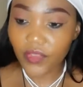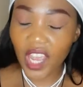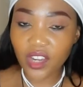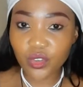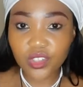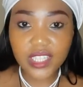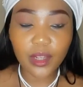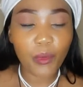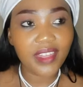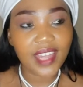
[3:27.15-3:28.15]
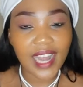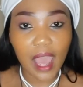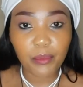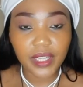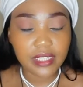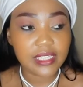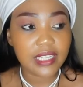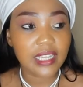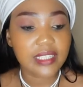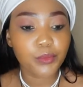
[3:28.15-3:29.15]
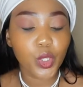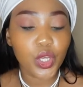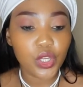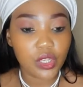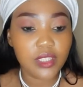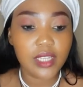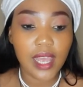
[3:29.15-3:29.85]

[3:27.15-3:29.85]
And usually when that happens is because